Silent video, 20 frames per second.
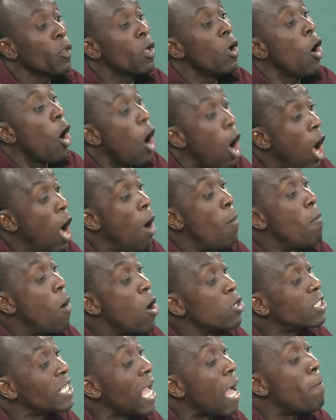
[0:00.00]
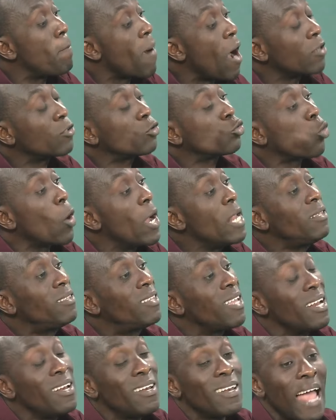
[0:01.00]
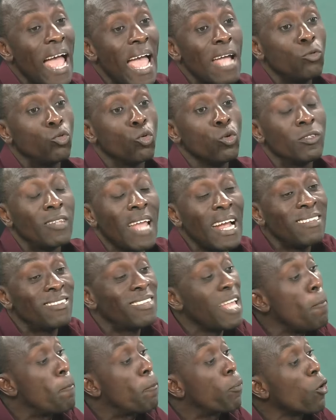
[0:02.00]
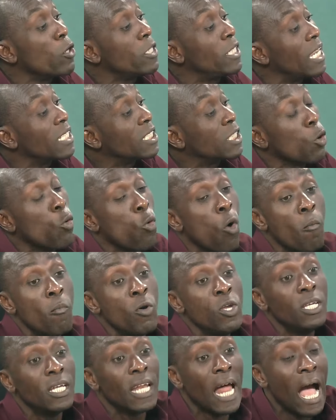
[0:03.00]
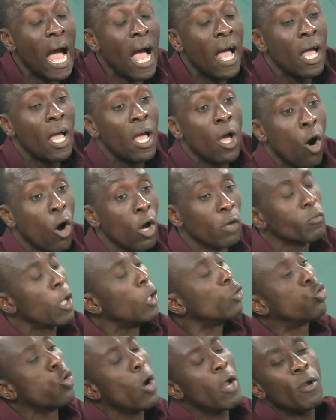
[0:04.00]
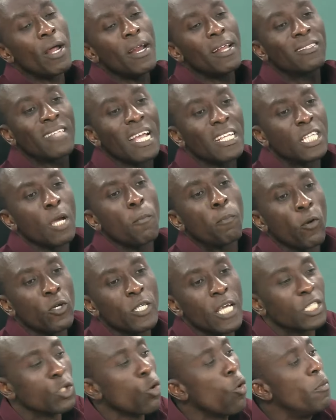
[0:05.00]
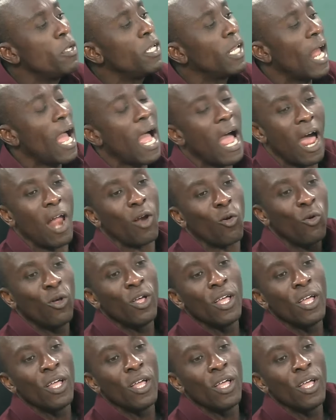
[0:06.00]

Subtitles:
almost about 29 to 30 projects e wo mu nyina 230 projects e wo mu nyina no.